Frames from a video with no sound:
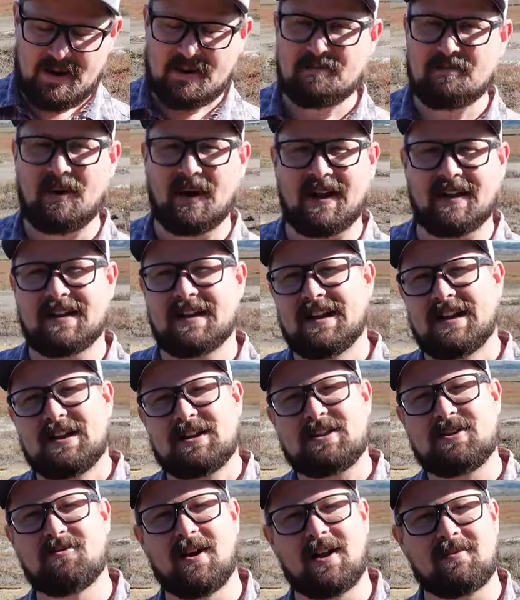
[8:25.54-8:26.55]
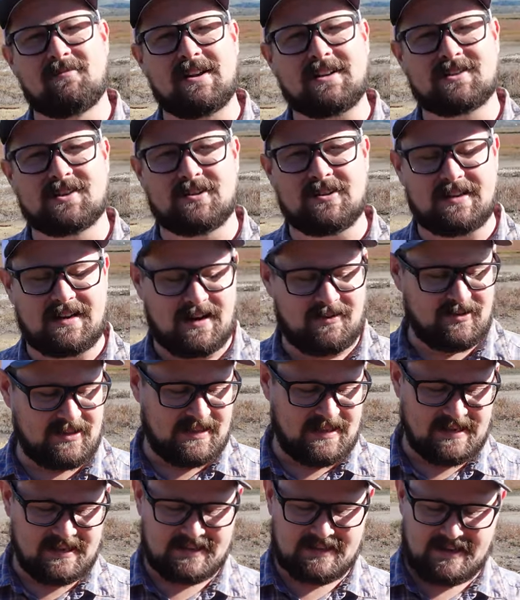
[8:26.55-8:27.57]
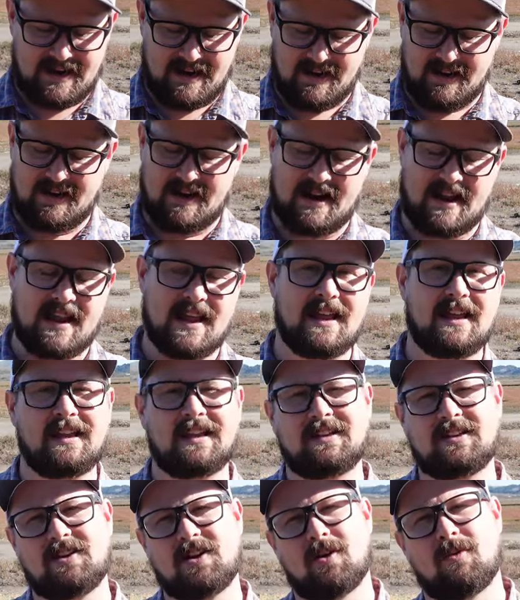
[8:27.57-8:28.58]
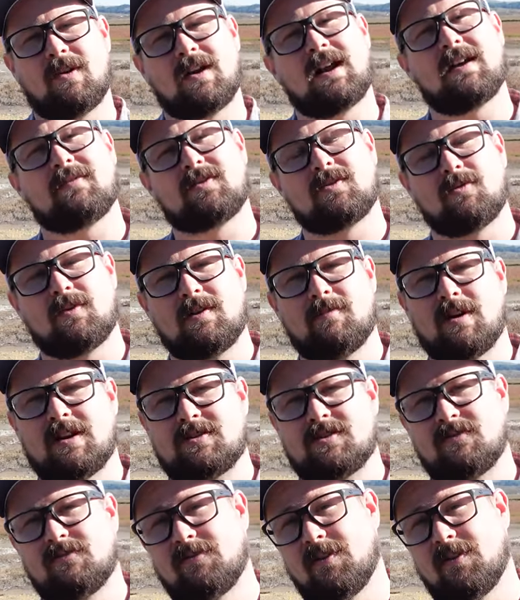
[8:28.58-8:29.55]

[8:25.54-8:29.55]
But you want to make sure that everything is there, and you don't want to have to worry about your